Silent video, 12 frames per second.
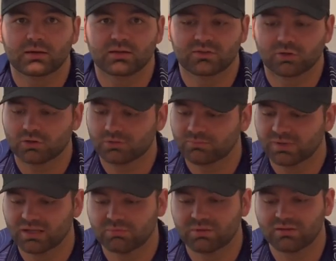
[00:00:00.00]
Zome.
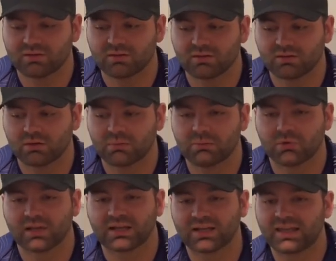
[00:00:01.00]
ESP is gonna be more like a